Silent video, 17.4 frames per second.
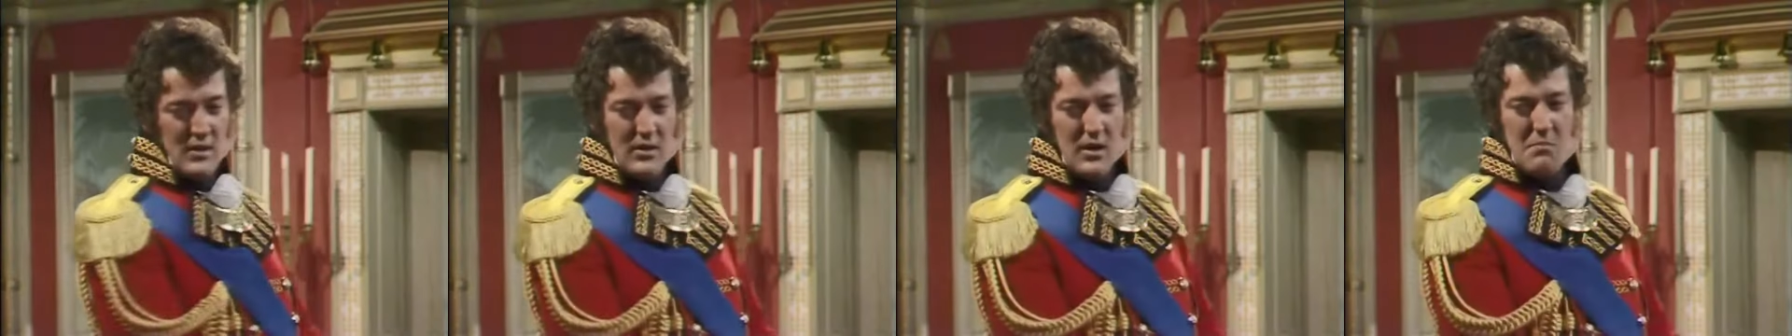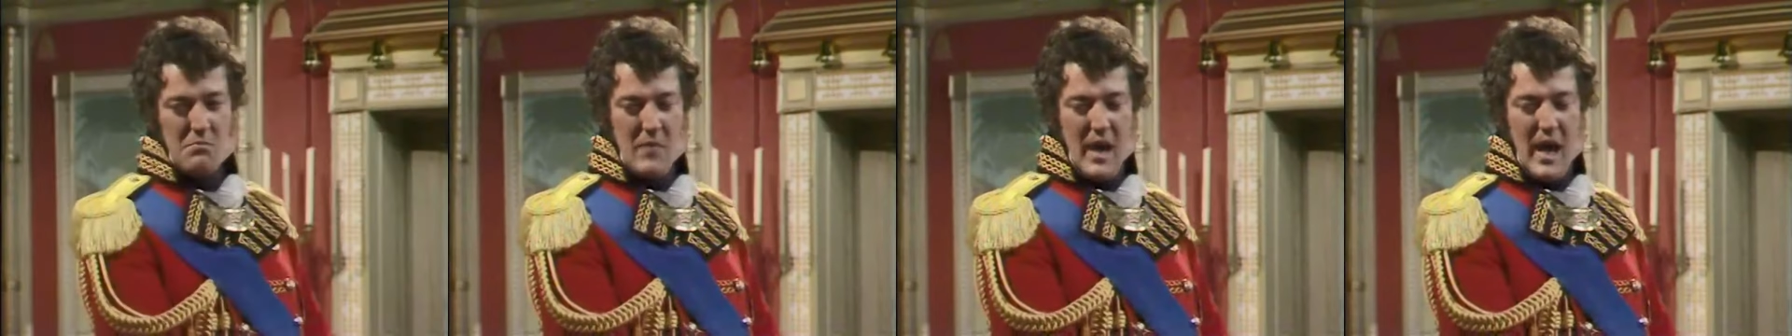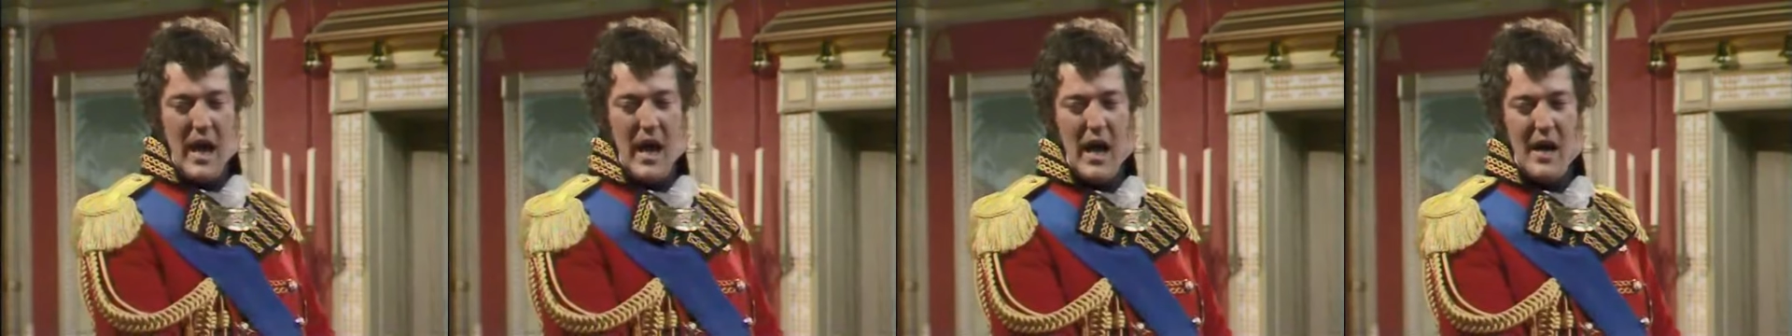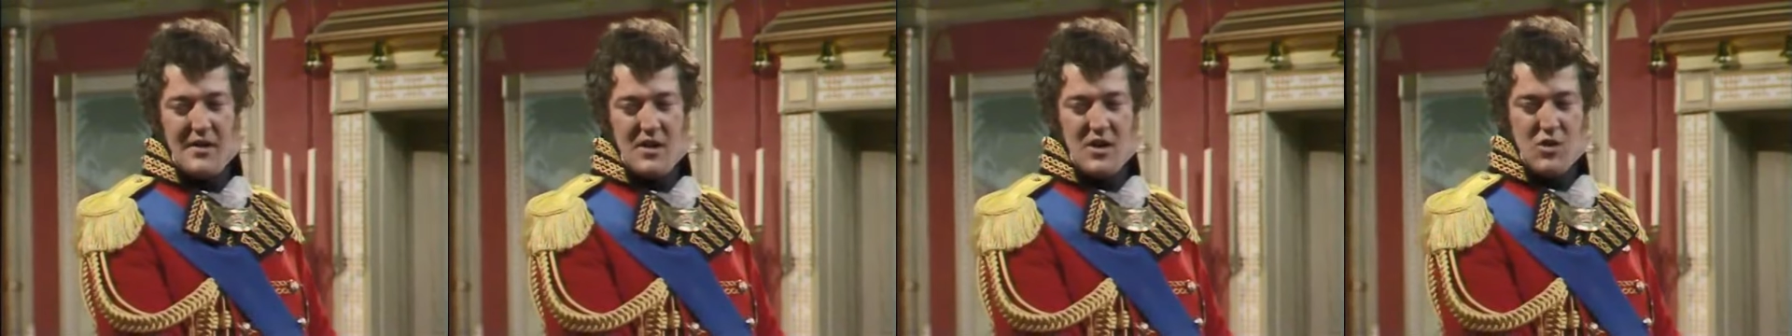A
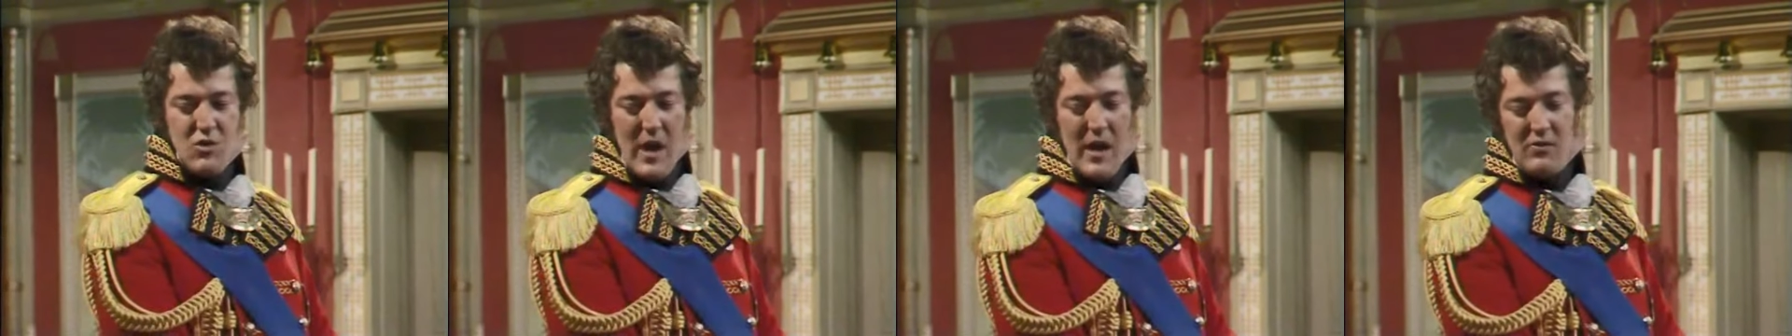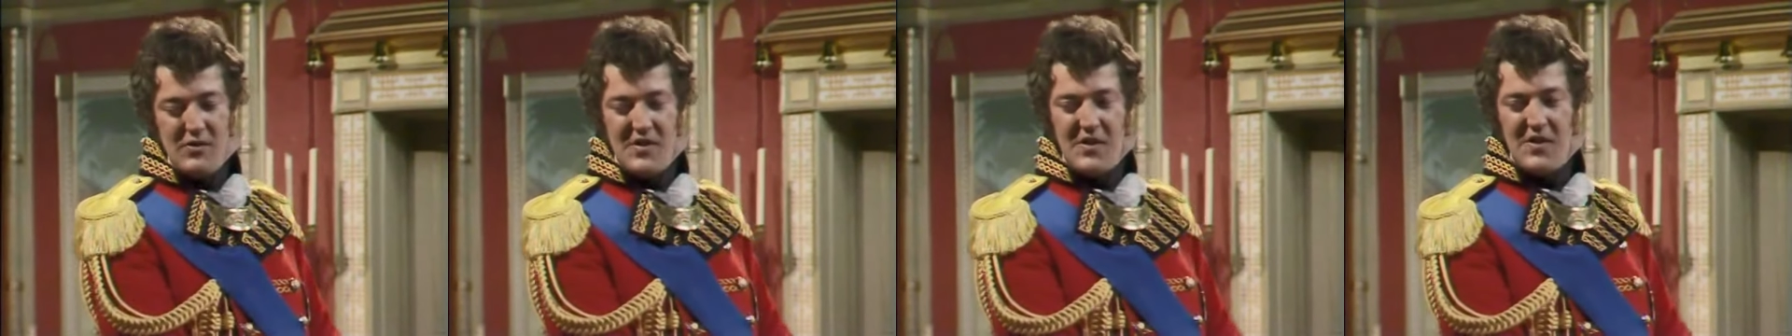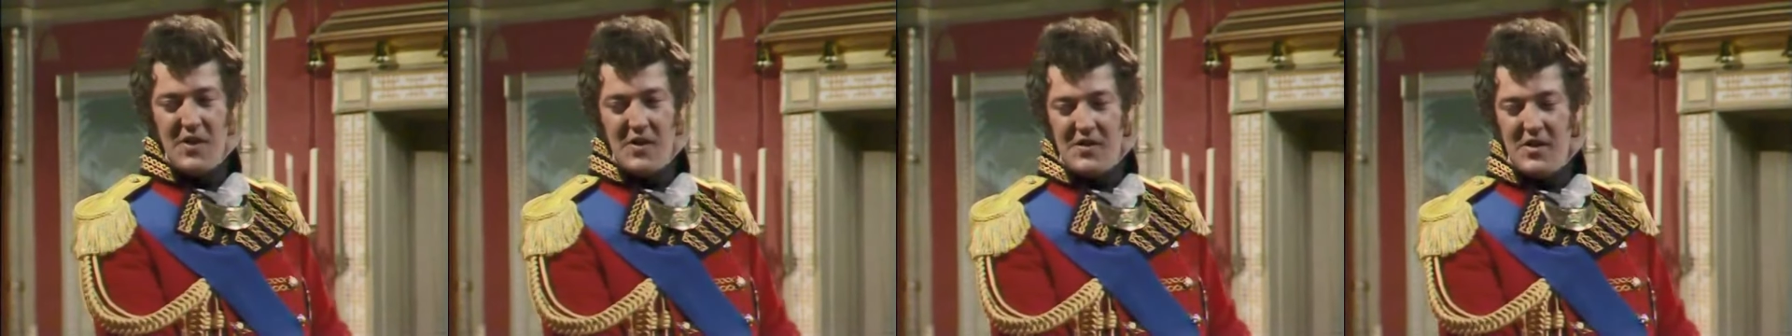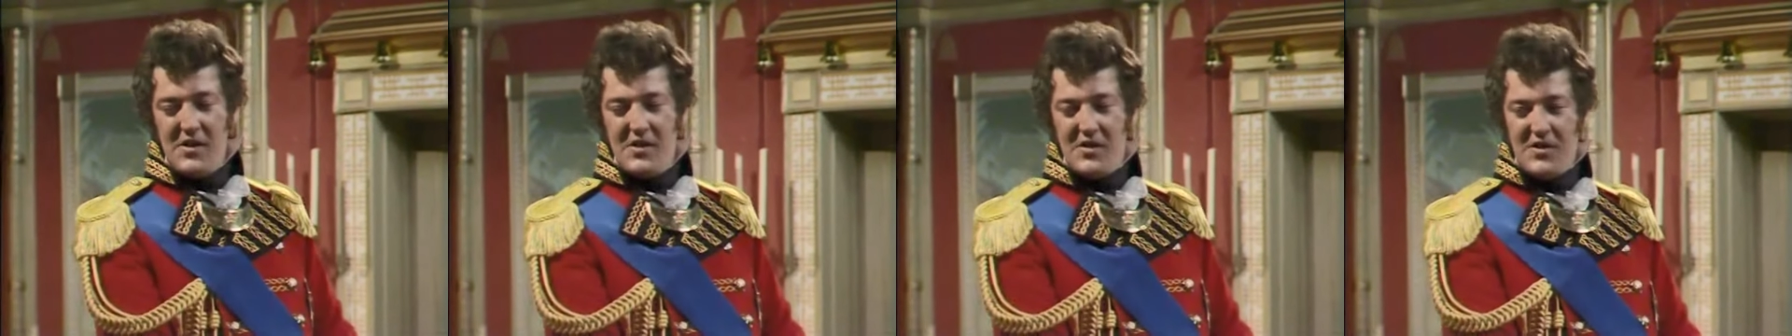mad kraut
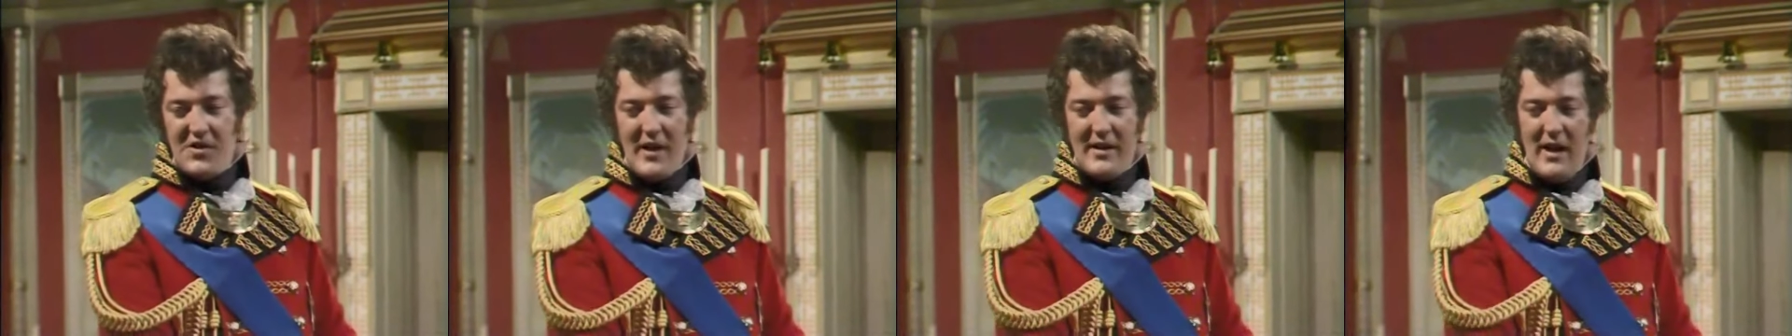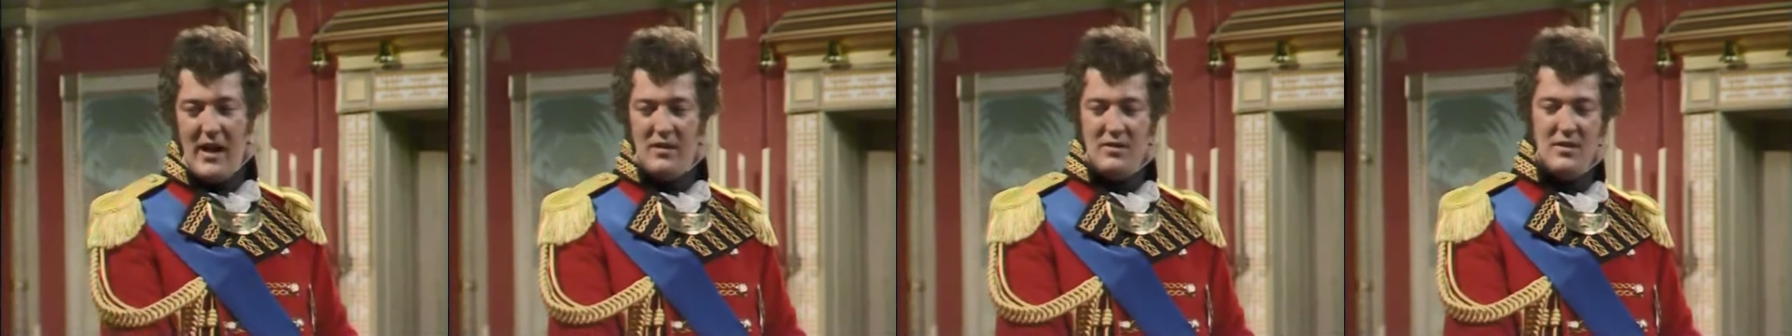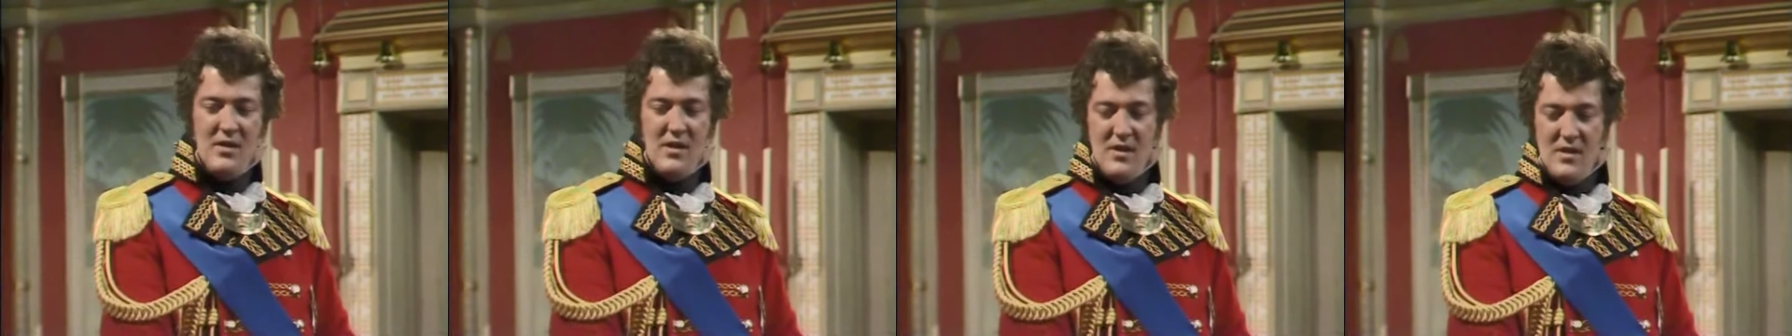sausage sucker